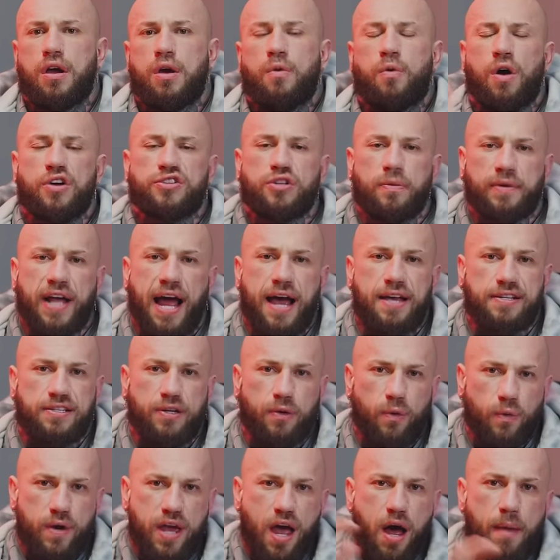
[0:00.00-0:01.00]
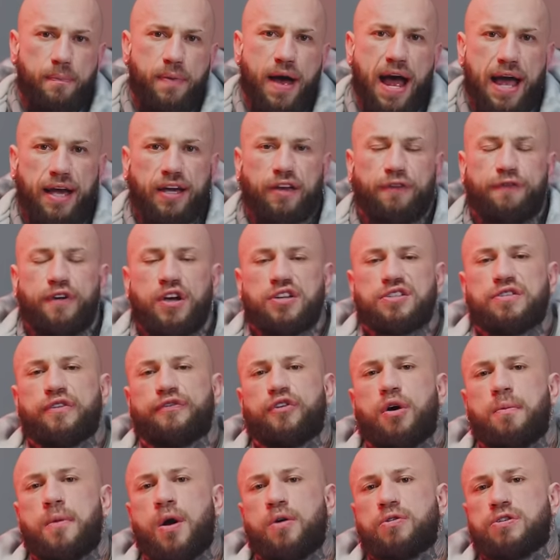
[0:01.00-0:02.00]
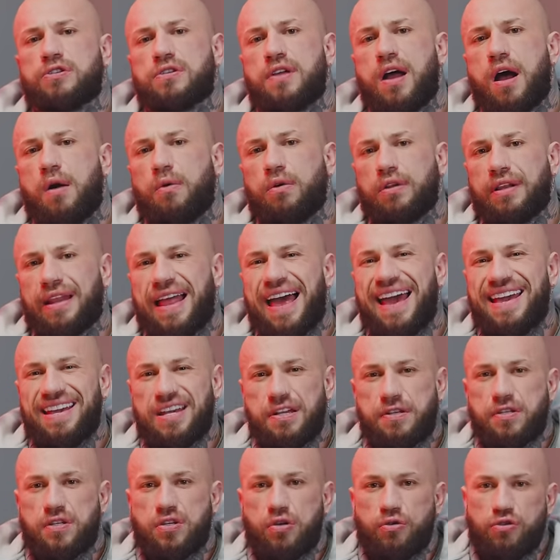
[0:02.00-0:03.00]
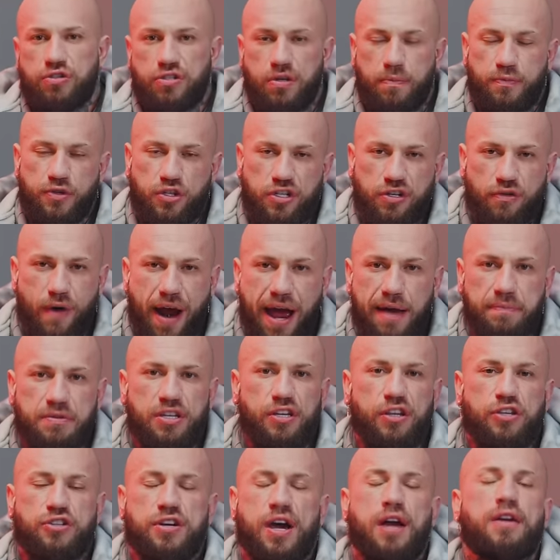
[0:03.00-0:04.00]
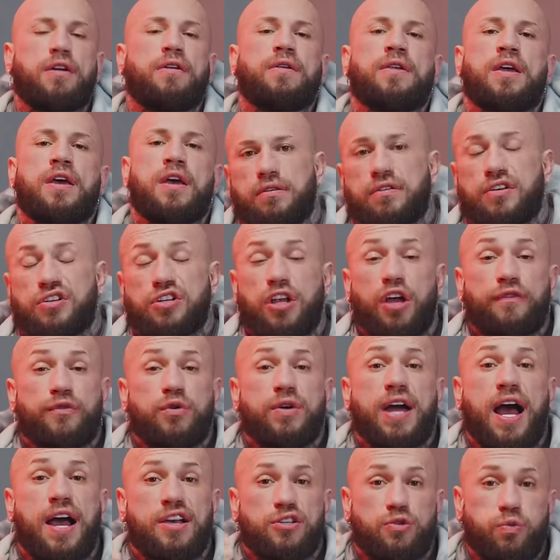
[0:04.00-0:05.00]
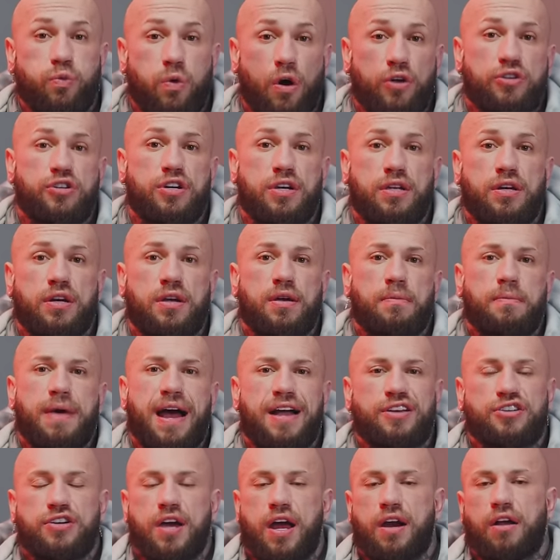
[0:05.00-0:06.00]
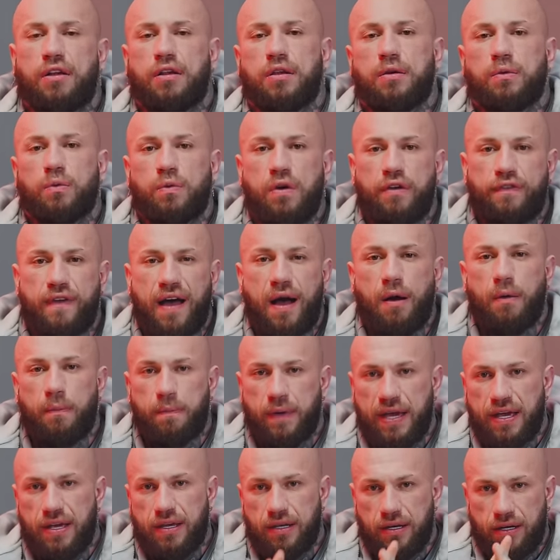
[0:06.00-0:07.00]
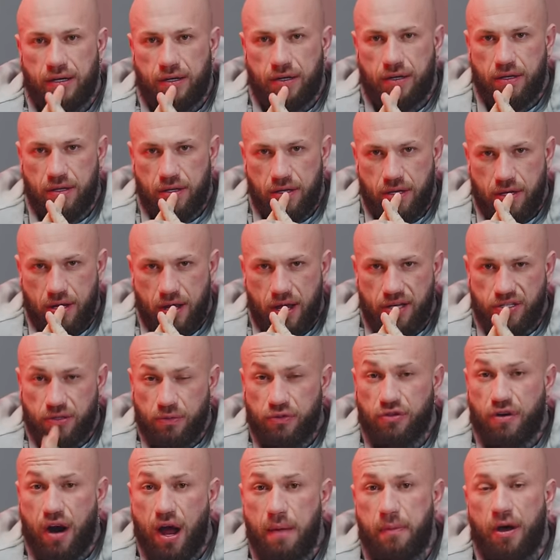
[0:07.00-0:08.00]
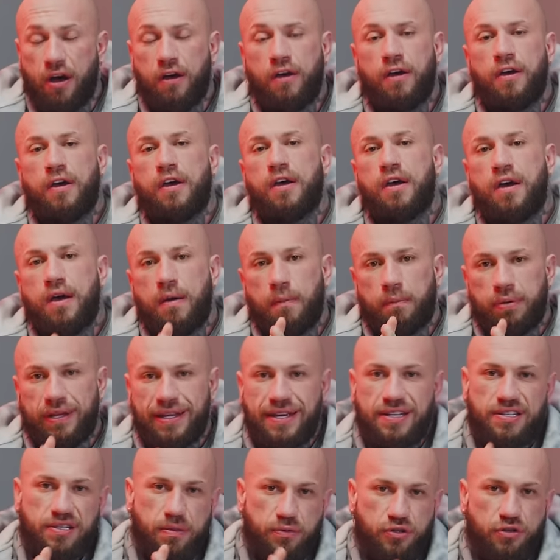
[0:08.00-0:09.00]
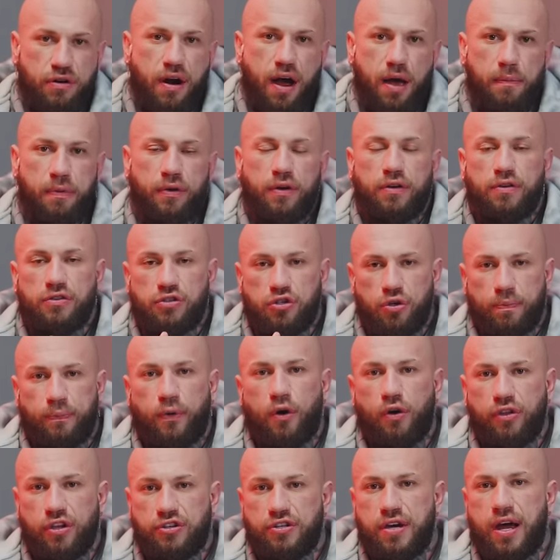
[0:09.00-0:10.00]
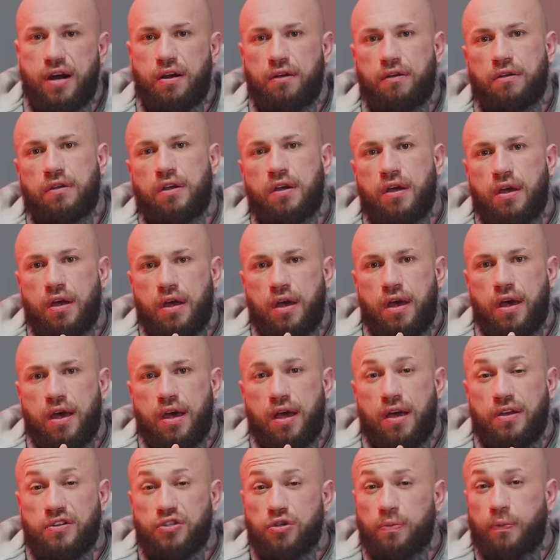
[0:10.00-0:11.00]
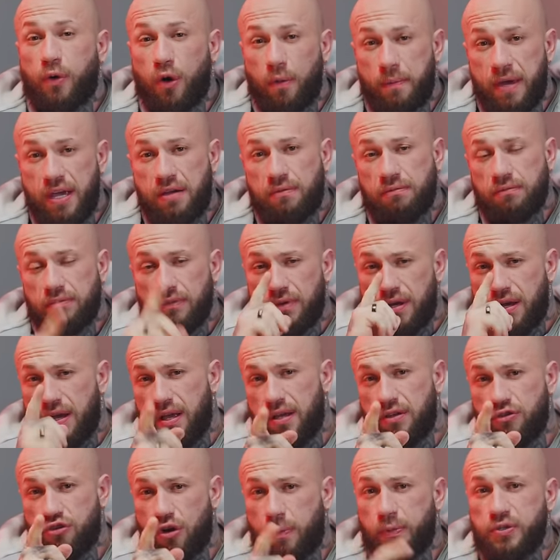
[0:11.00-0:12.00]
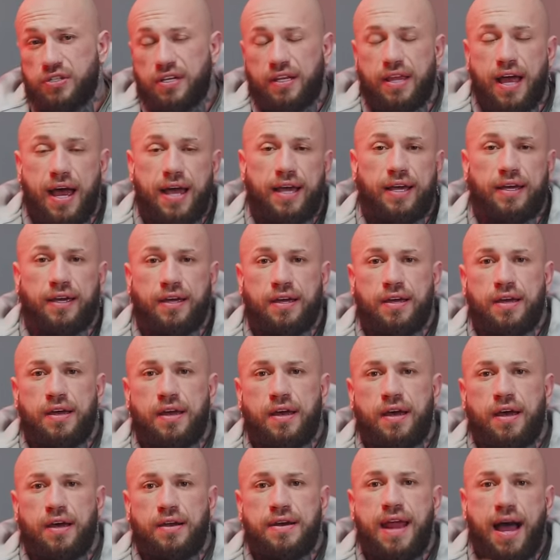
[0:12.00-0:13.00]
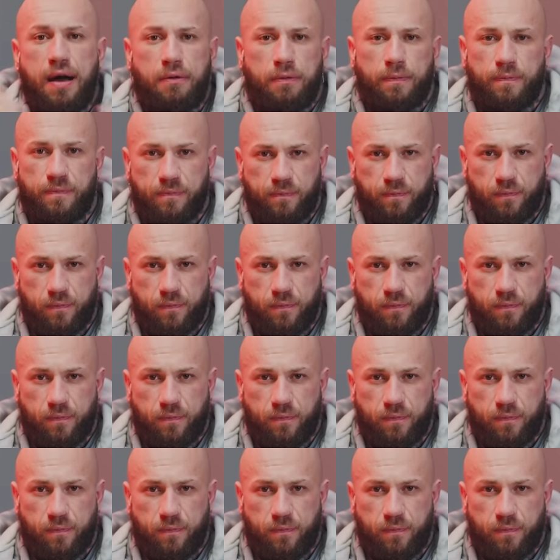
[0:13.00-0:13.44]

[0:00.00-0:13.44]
What is up guys, we are back. First and foremost, I would like you to subscribe to the channel. There's a lot of you guys watching my channel without being a subscriber. Please subscribe, support the channel, uh, support me, and drop us a like. Now,